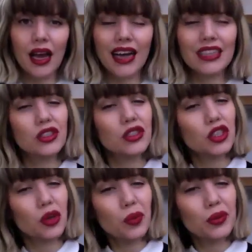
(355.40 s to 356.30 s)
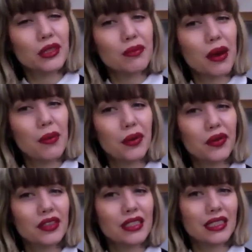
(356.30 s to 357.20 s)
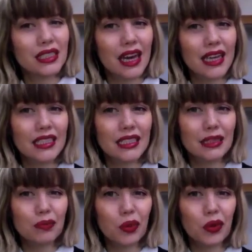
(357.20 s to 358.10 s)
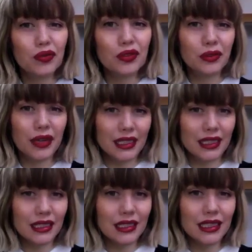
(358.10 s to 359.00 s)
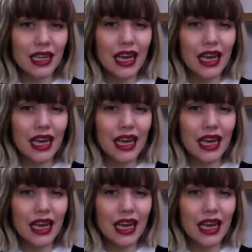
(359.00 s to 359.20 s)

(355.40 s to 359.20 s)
As Duchamp was a member of the Society's board of directors,